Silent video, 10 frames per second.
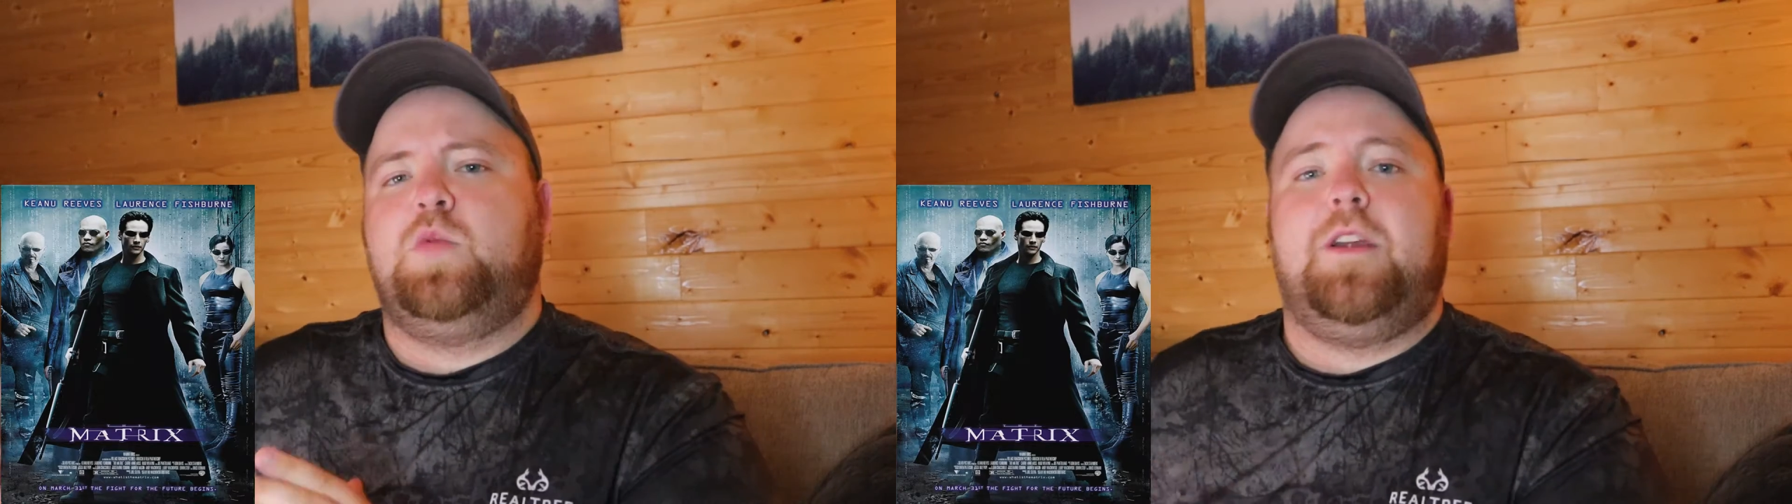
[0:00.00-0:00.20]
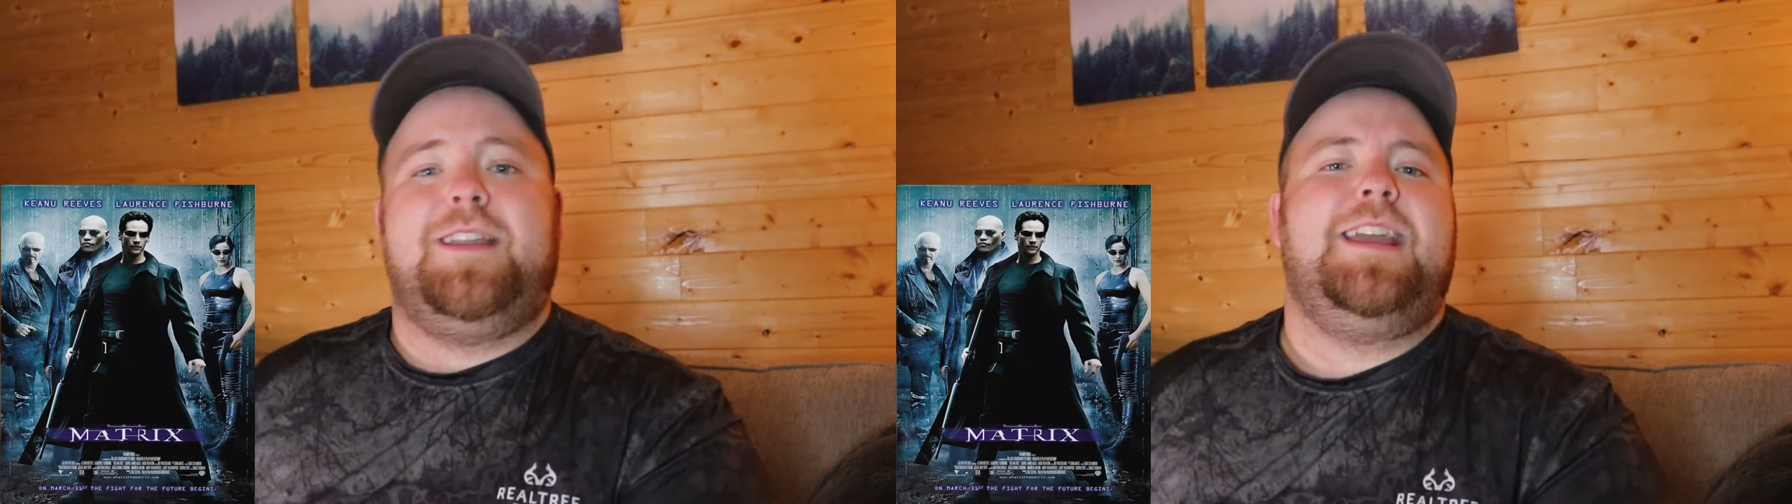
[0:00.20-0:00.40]

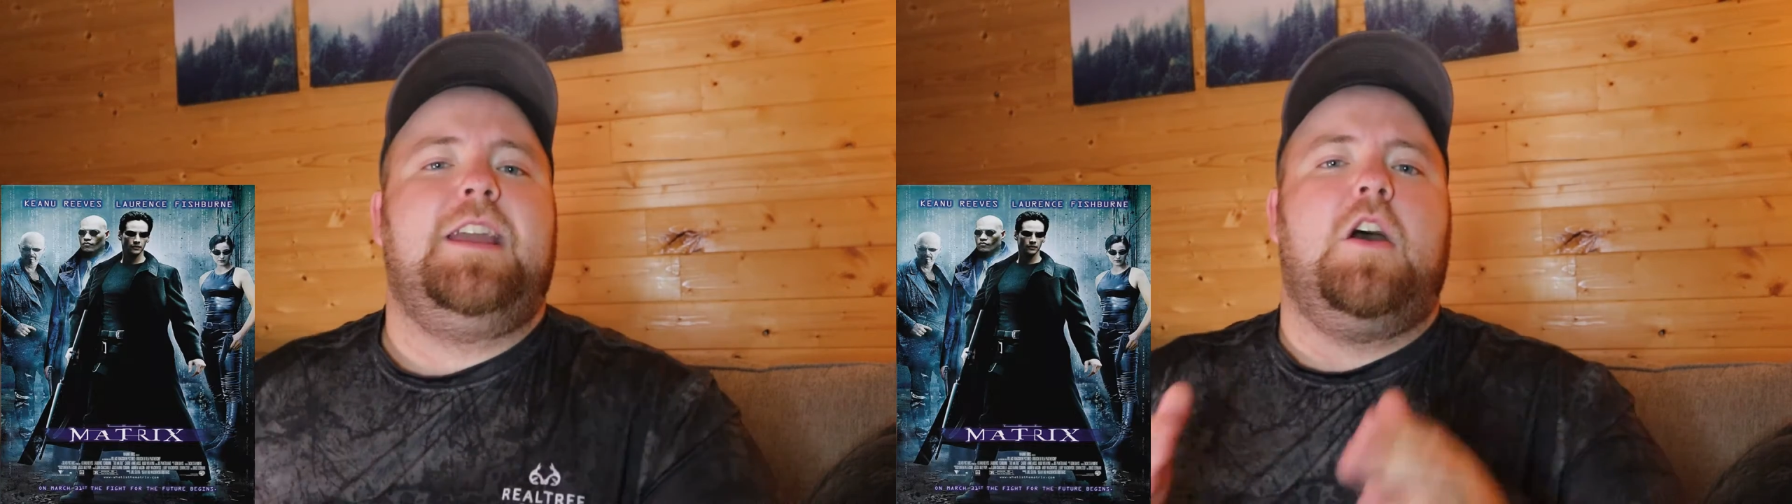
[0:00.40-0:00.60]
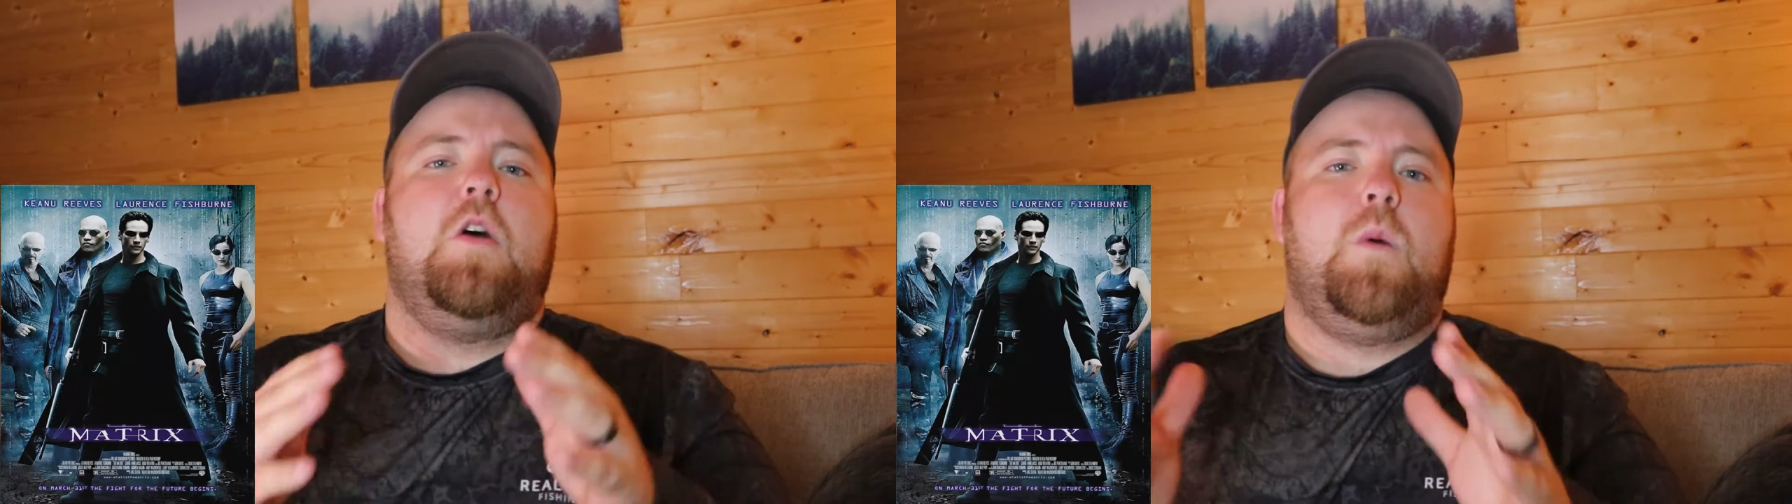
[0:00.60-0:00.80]
where
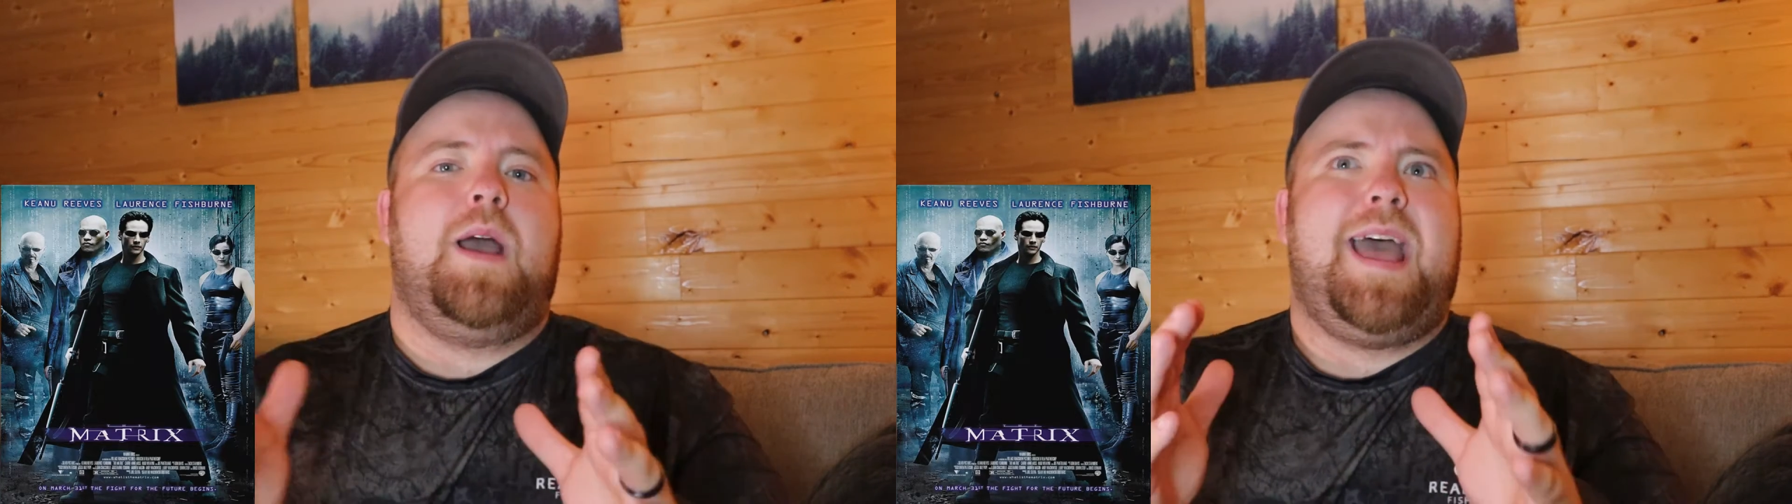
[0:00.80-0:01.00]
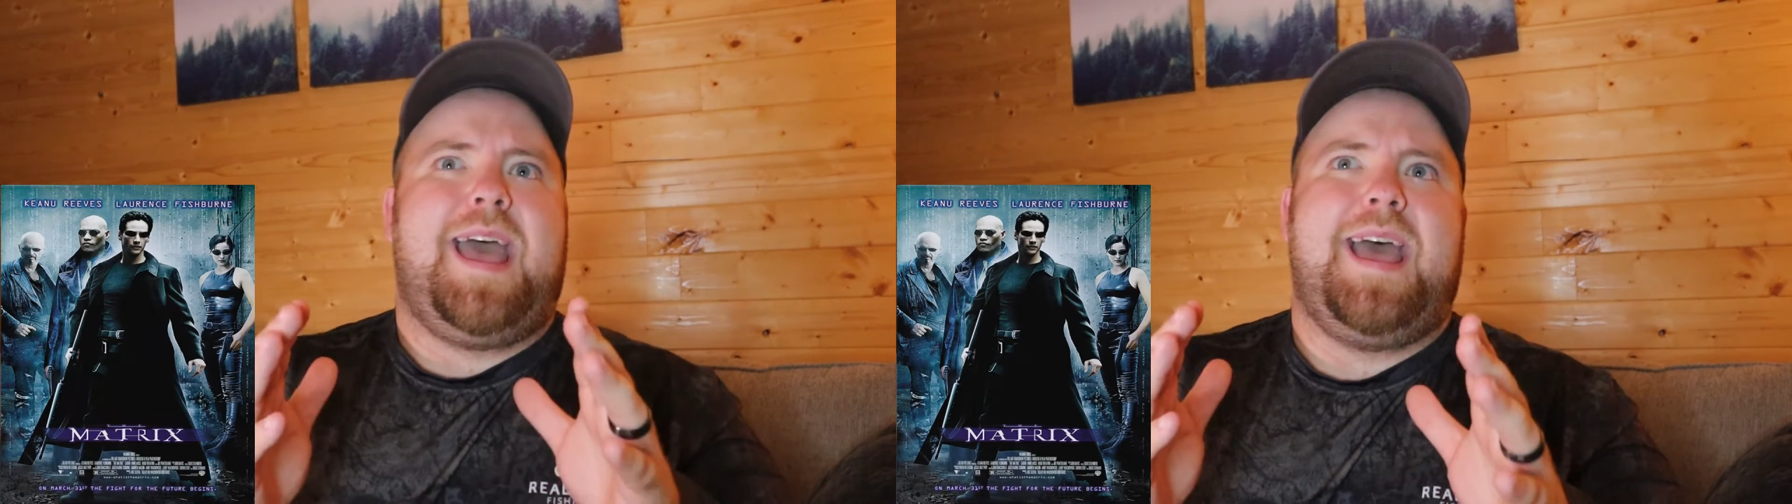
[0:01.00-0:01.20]
Neo
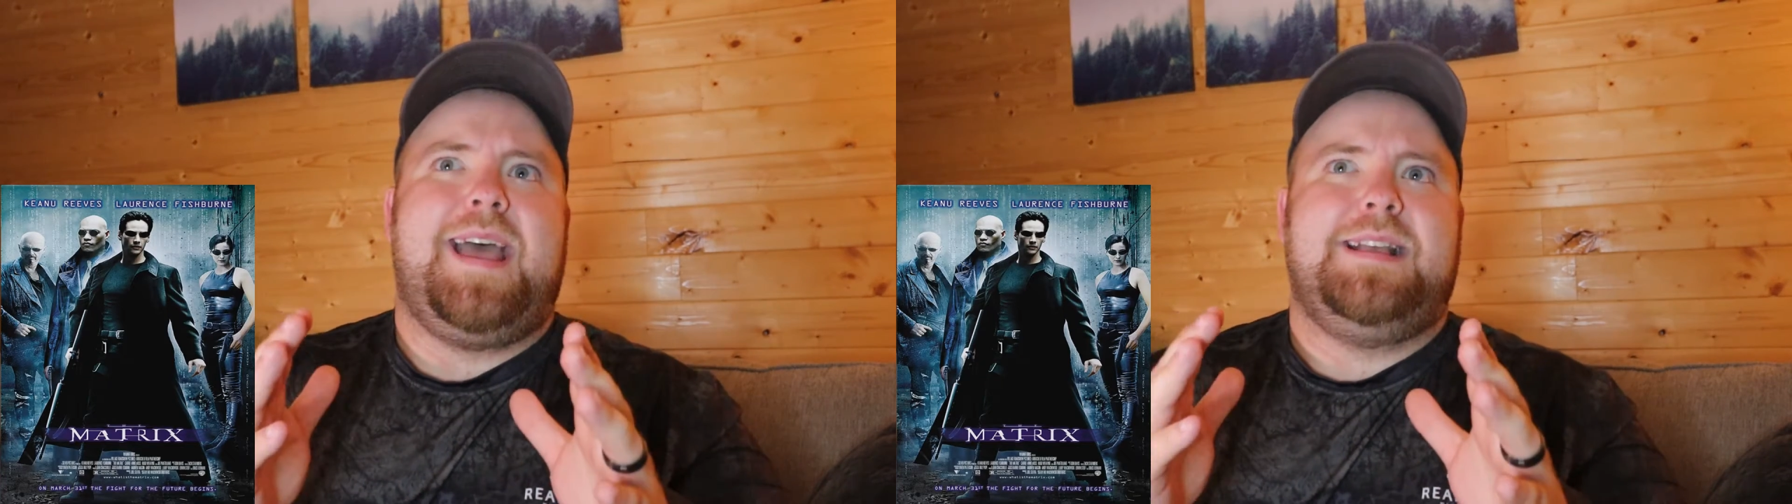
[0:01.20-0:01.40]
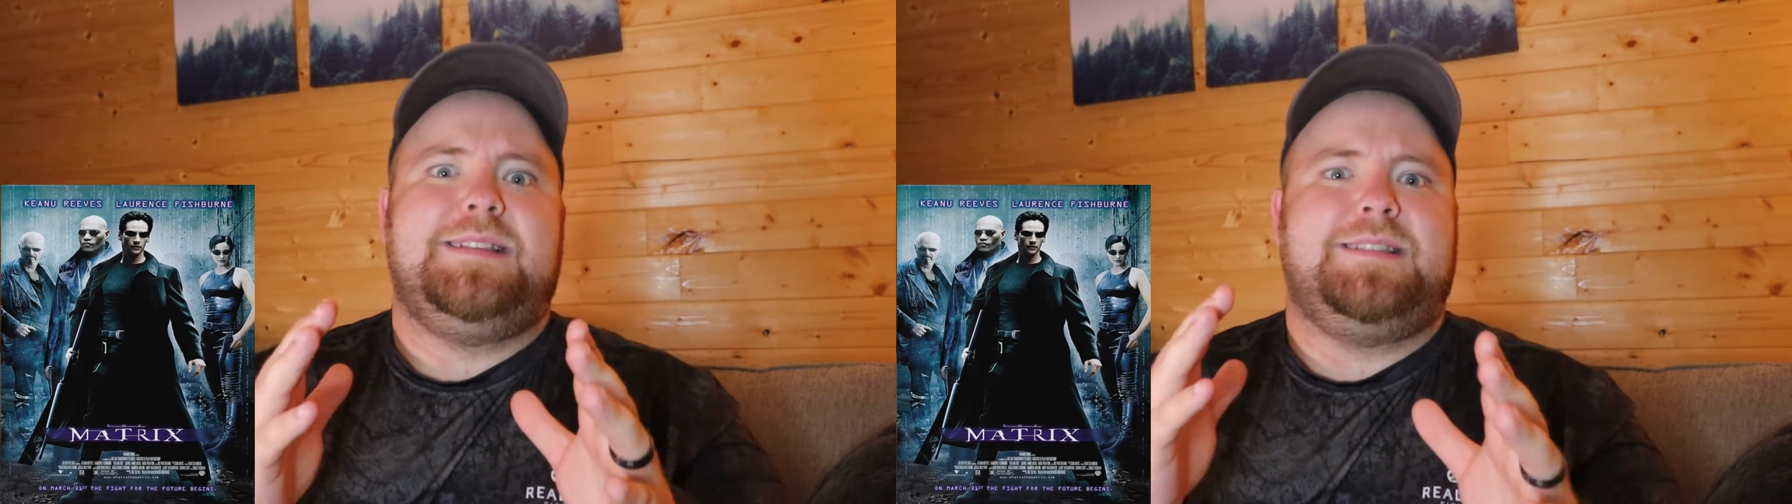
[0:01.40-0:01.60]

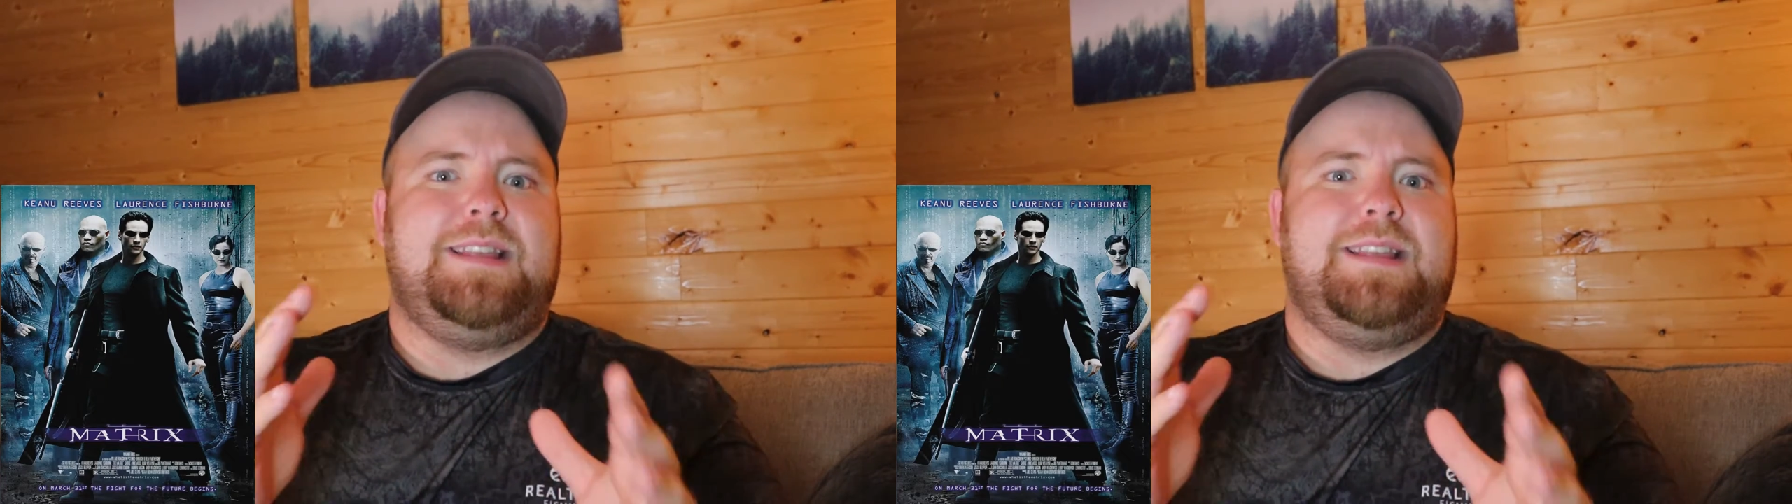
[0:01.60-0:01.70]
has